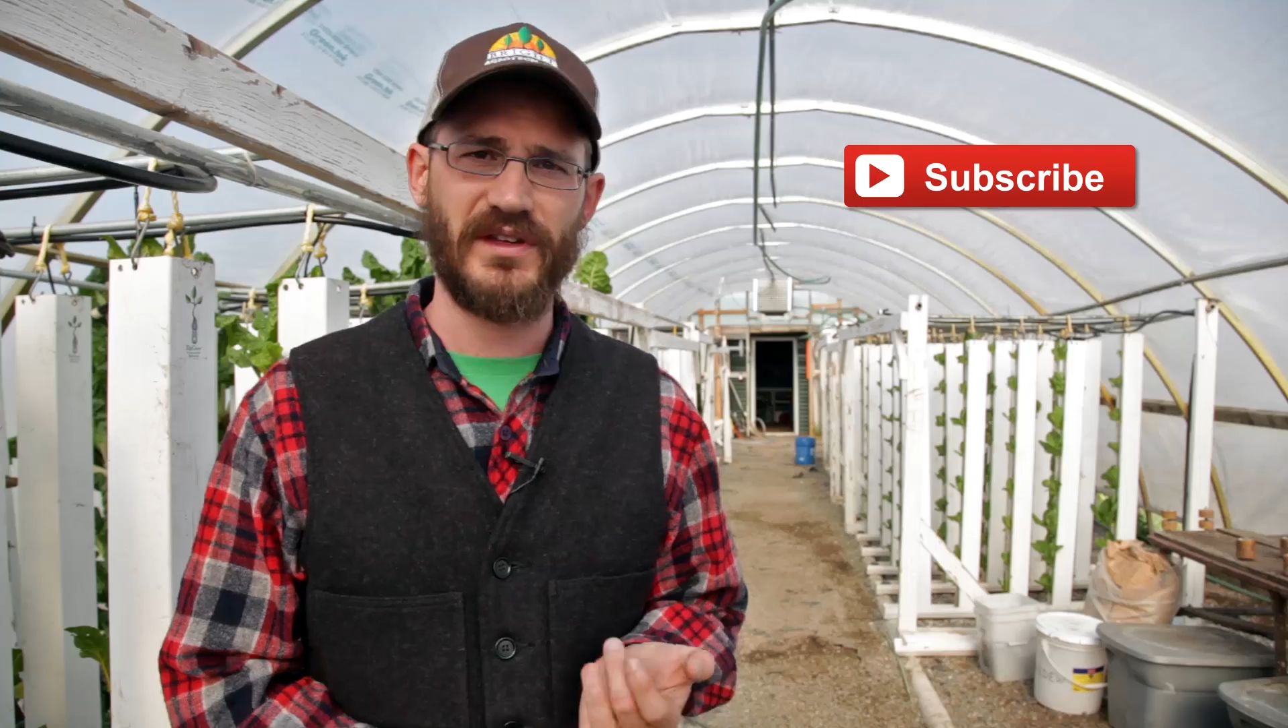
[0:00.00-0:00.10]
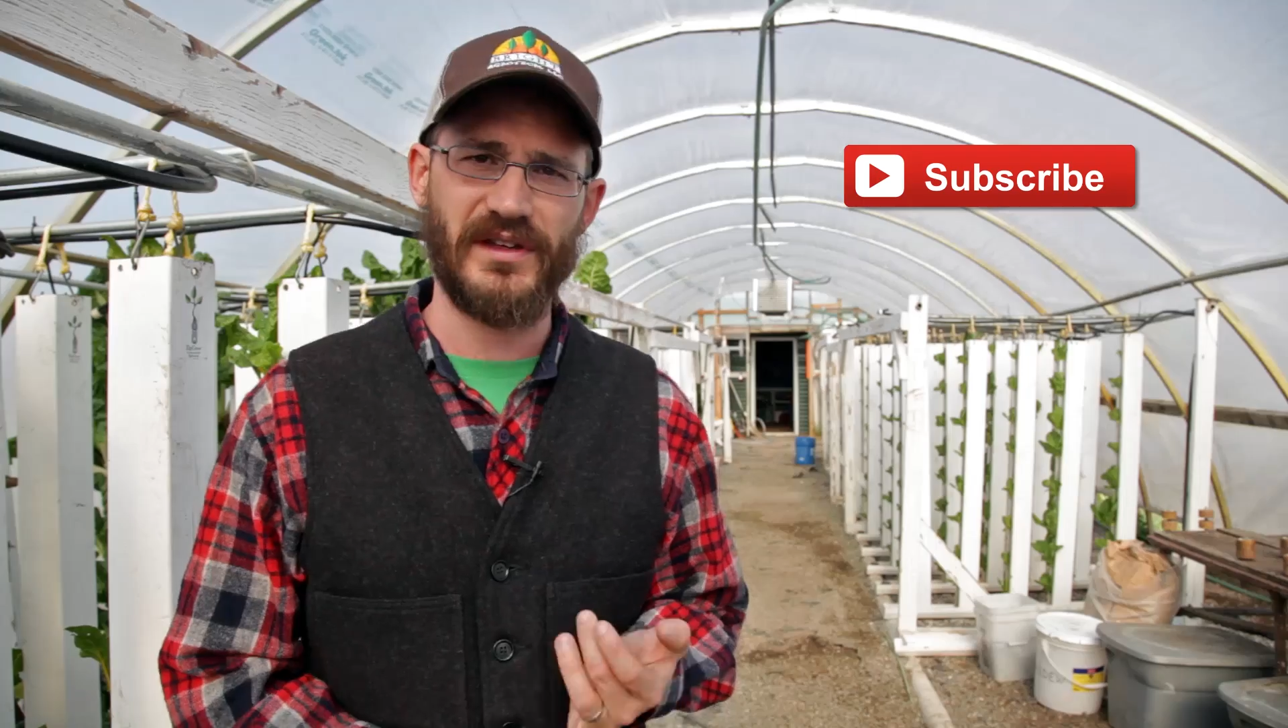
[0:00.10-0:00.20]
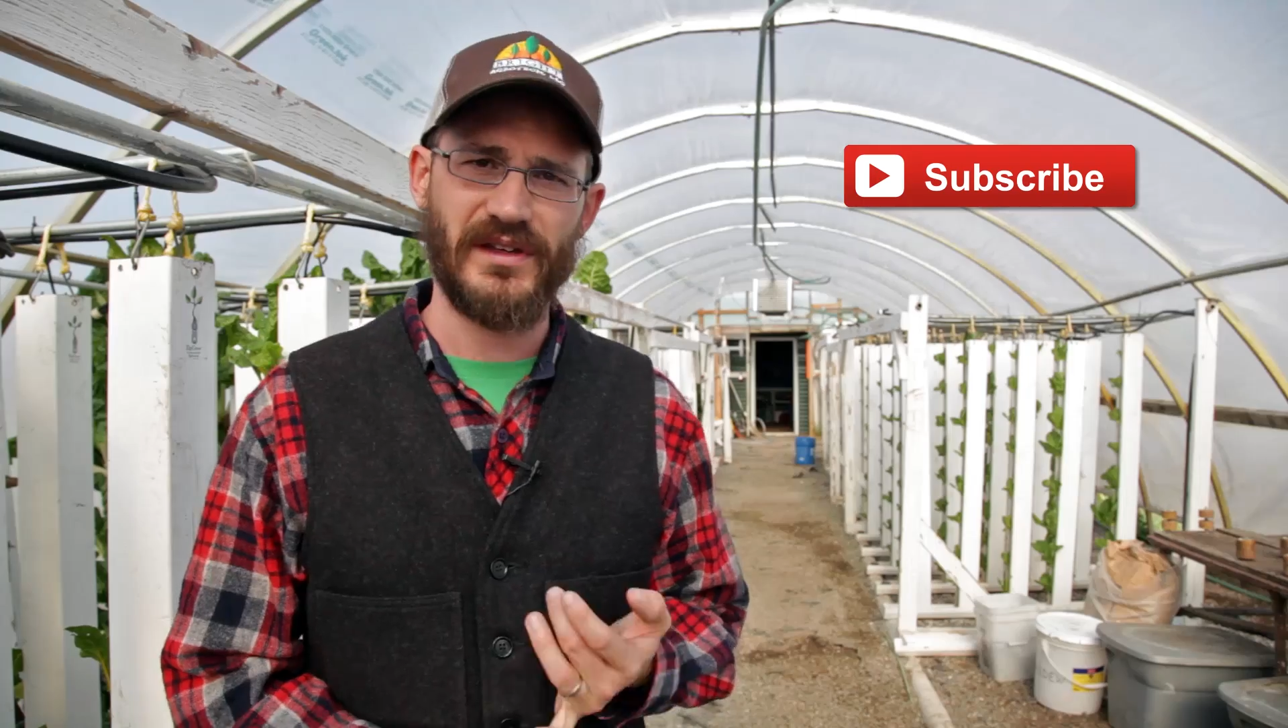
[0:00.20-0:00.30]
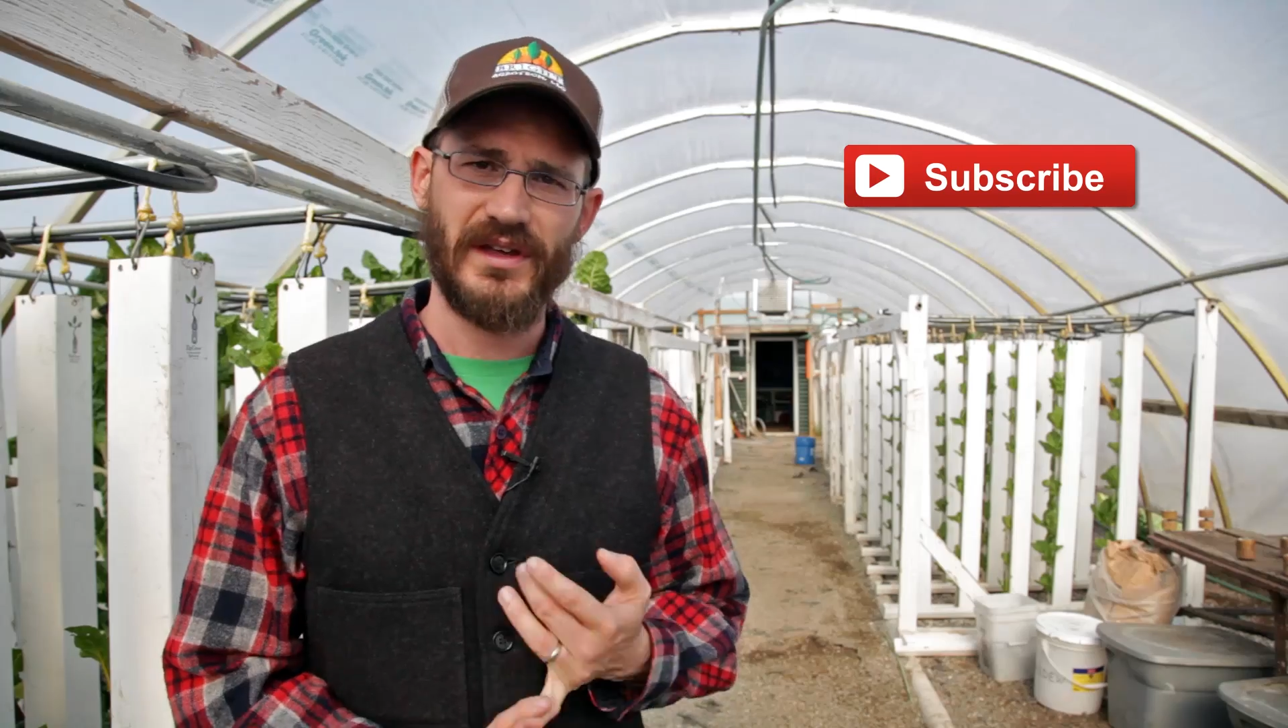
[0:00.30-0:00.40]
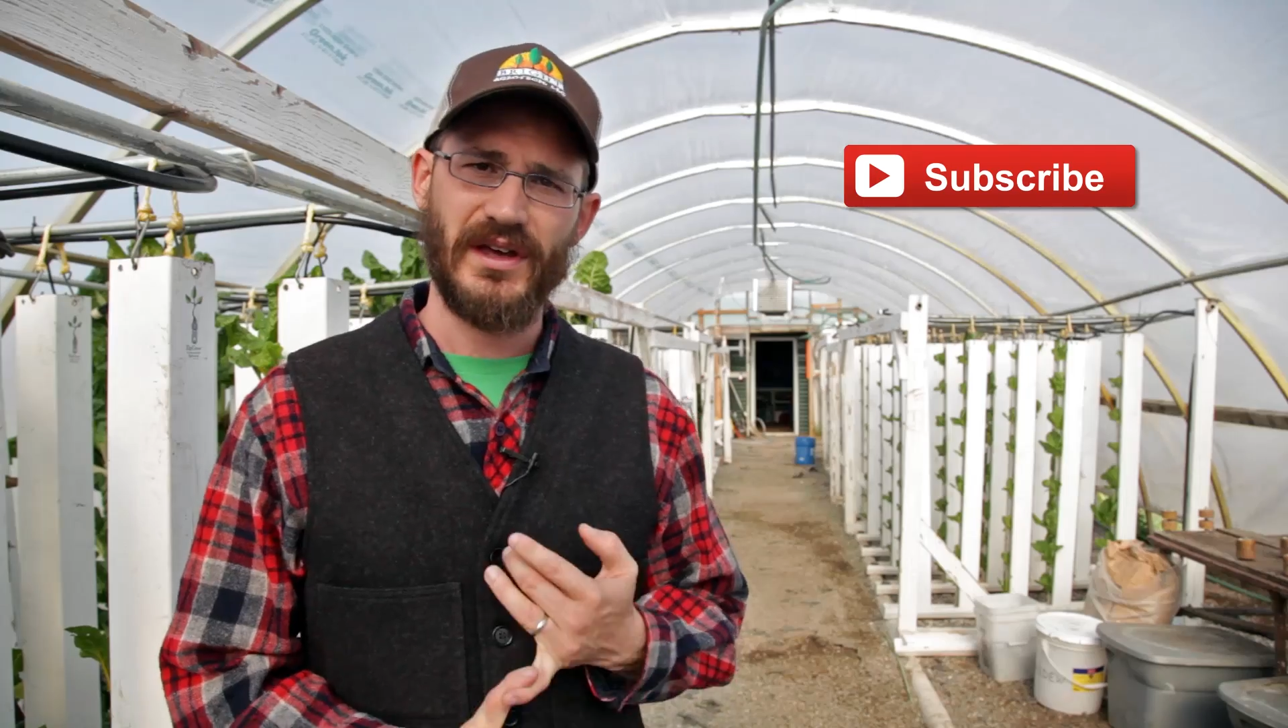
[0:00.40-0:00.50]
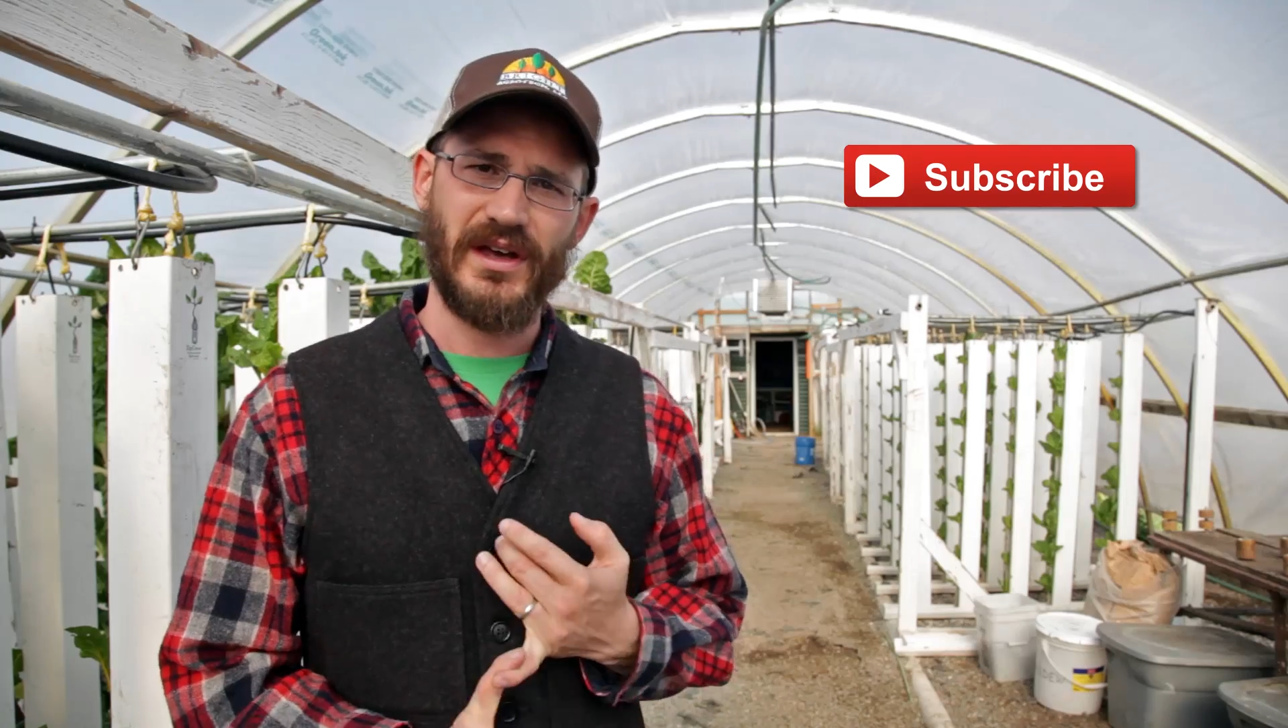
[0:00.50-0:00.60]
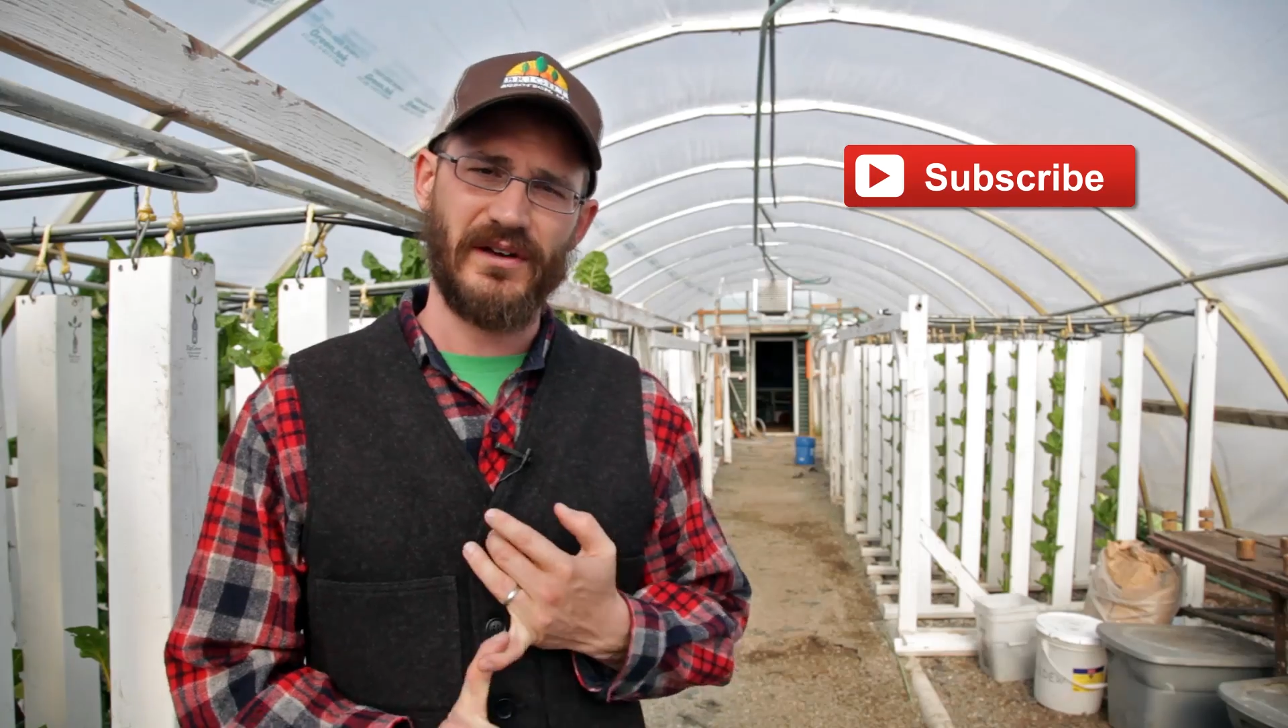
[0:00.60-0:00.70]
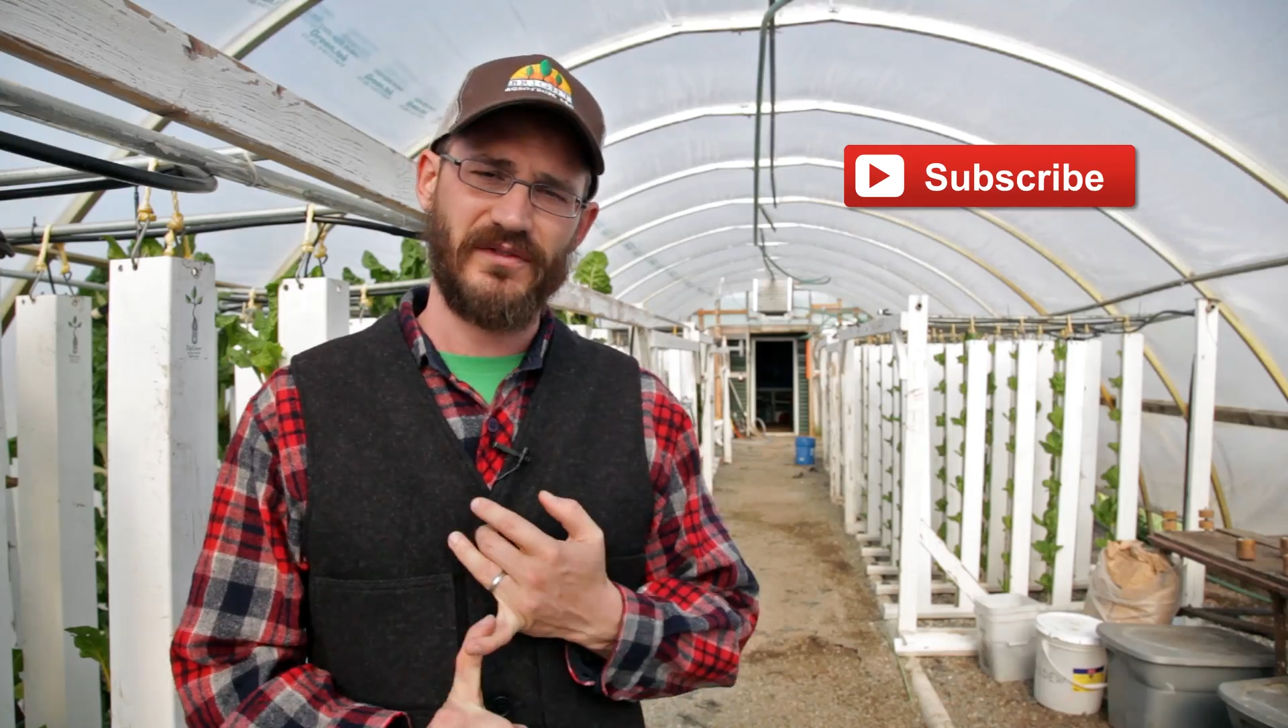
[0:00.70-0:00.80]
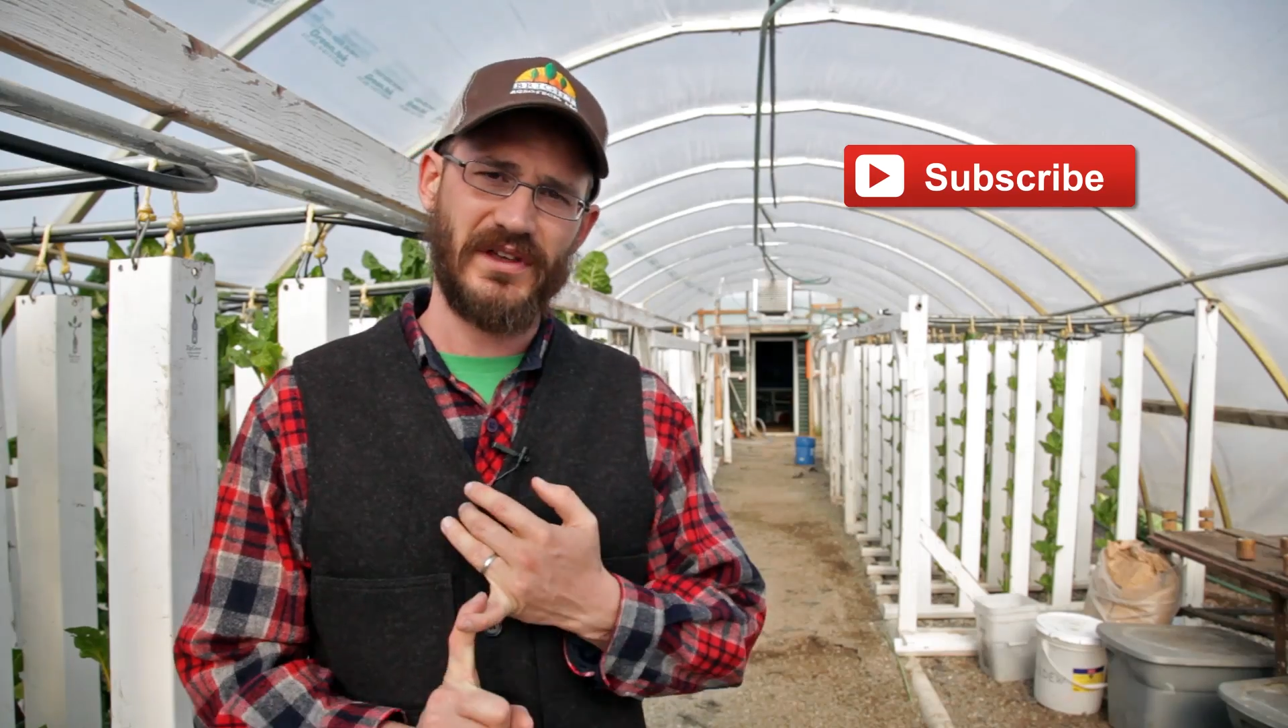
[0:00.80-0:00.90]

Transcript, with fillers: the, of